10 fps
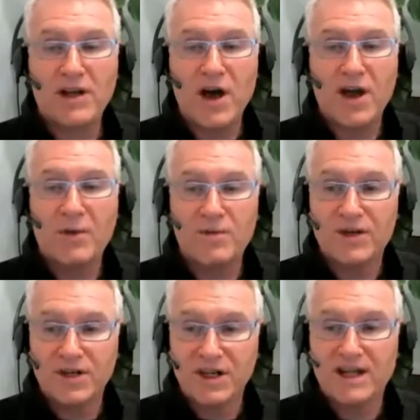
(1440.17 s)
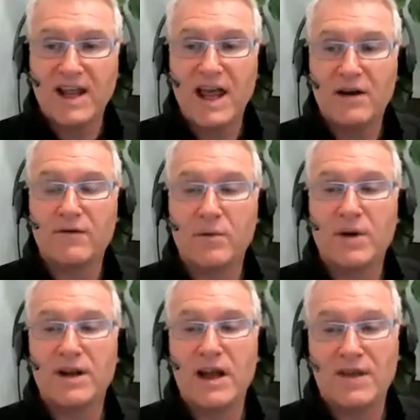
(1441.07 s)
are kind of shut down
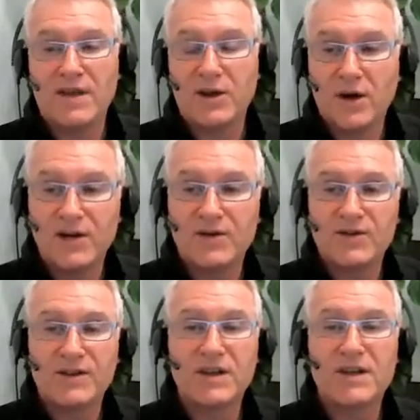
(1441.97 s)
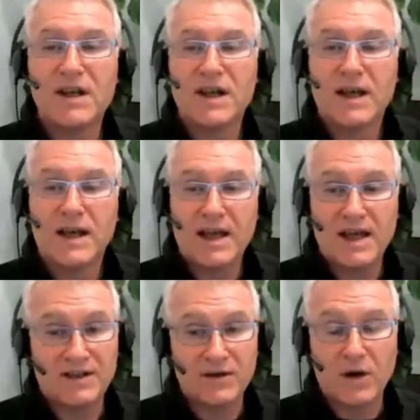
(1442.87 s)
from it and they're not interested,
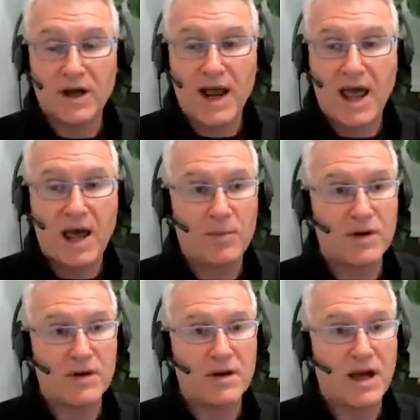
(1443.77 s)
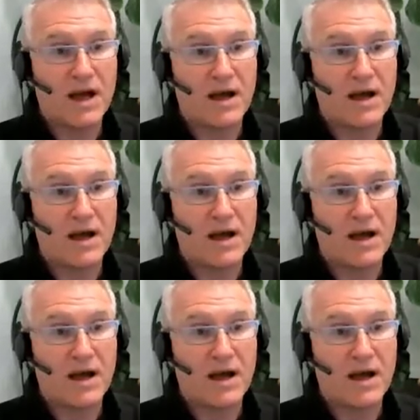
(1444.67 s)
it's not going to happen.